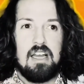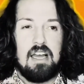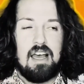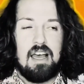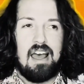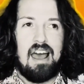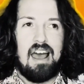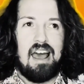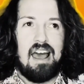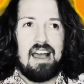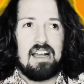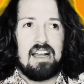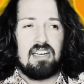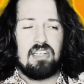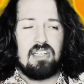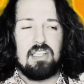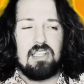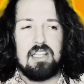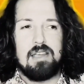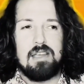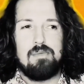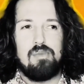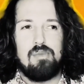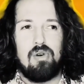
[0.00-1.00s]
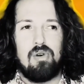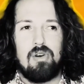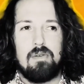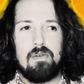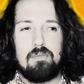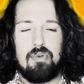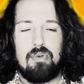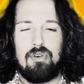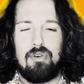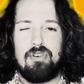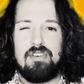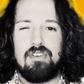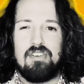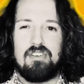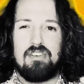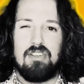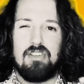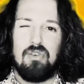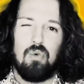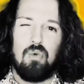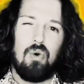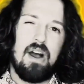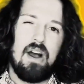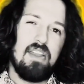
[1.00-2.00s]
actually more important
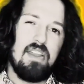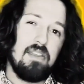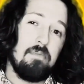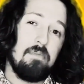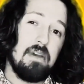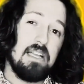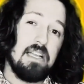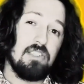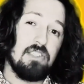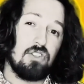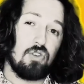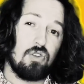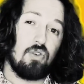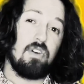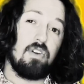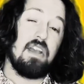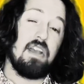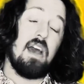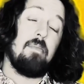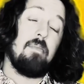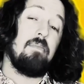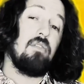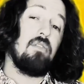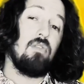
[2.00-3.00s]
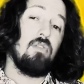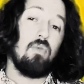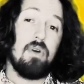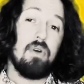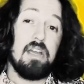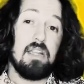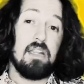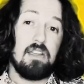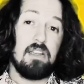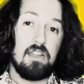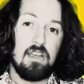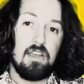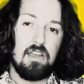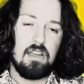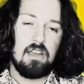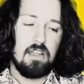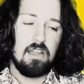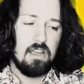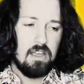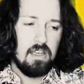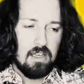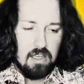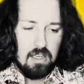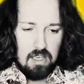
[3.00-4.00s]
to why the main story happened the way it did.
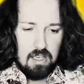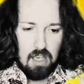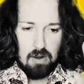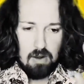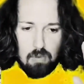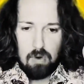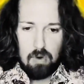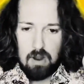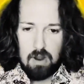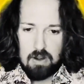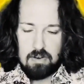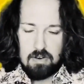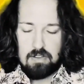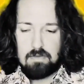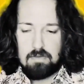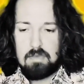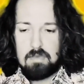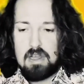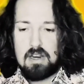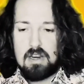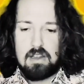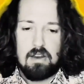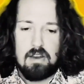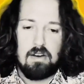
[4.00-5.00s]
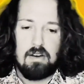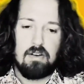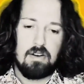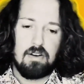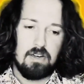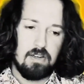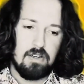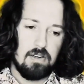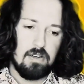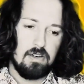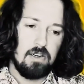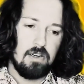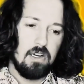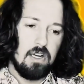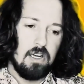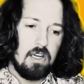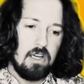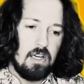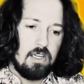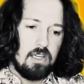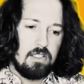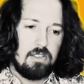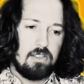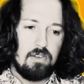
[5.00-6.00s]
Kate Walker, the main character,
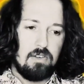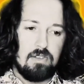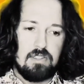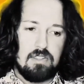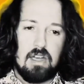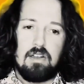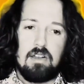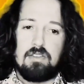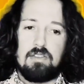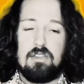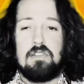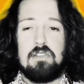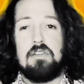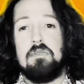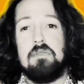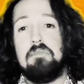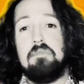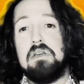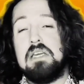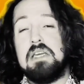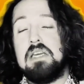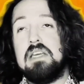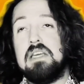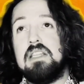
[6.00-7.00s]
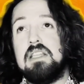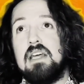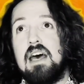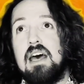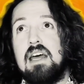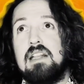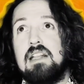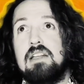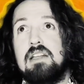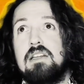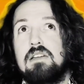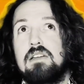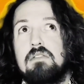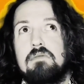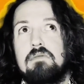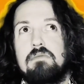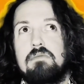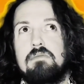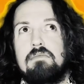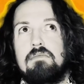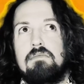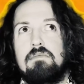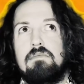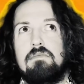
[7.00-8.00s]
turns out to be that
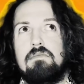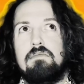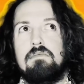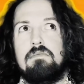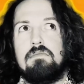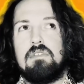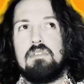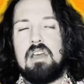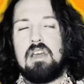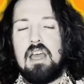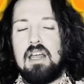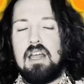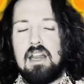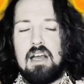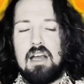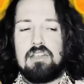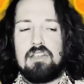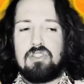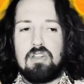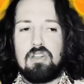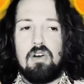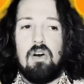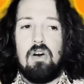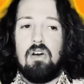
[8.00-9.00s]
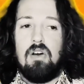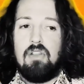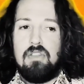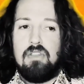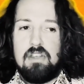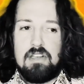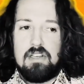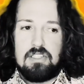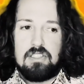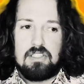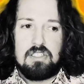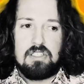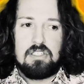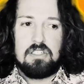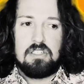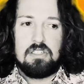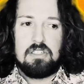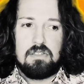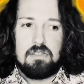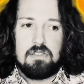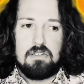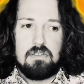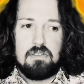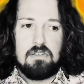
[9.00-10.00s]
Kate has to go on this
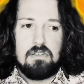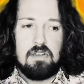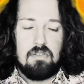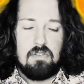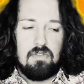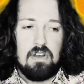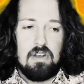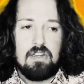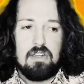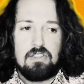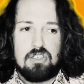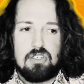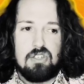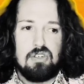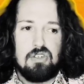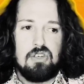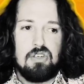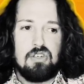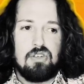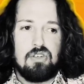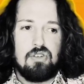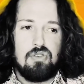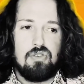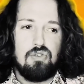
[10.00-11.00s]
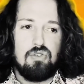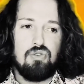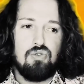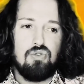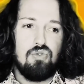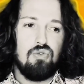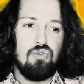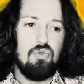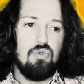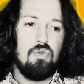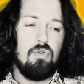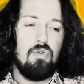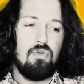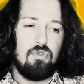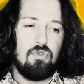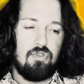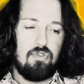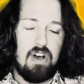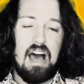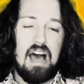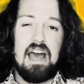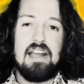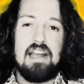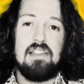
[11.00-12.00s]
adventure to
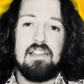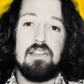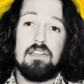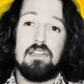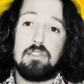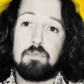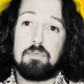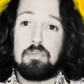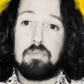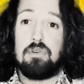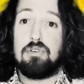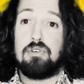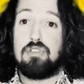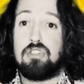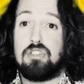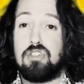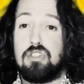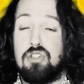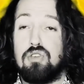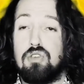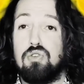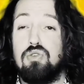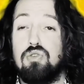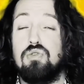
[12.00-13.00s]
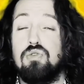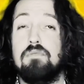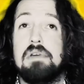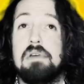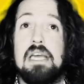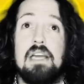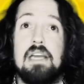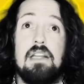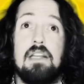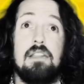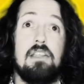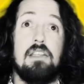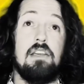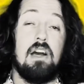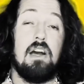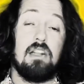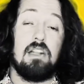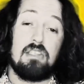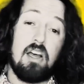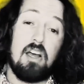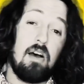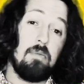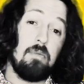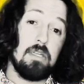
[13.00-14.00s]
find this person who made the
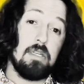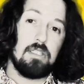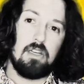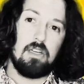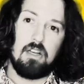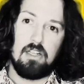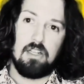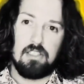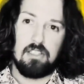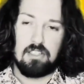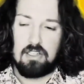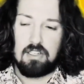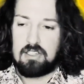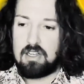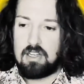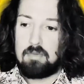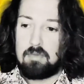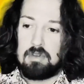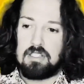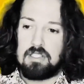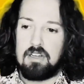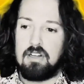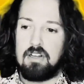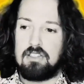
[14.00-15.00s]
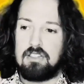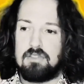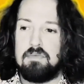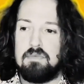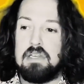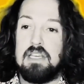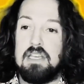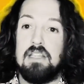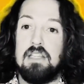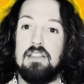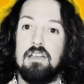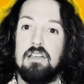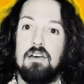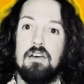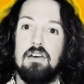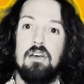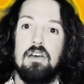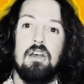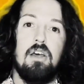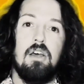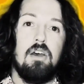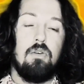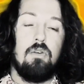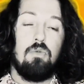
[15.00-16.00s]
automatons. Automatons meaning the
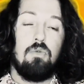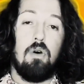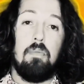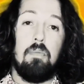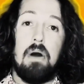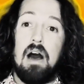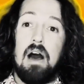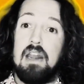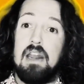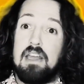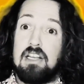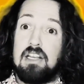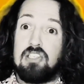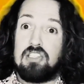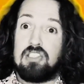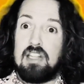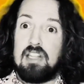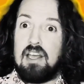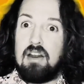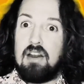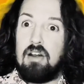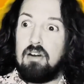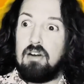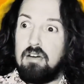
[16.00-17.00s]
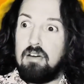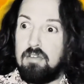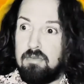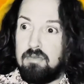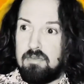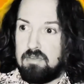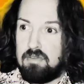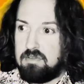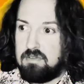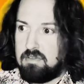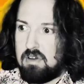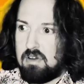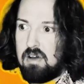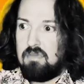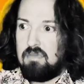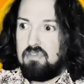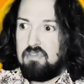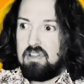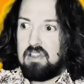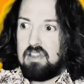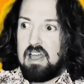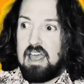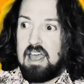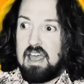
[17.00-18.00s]
robotics that are of
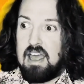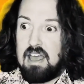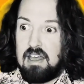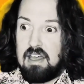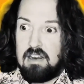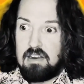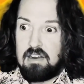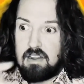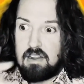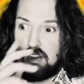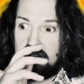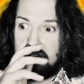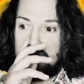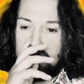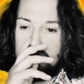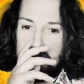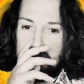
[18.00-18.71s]
the land and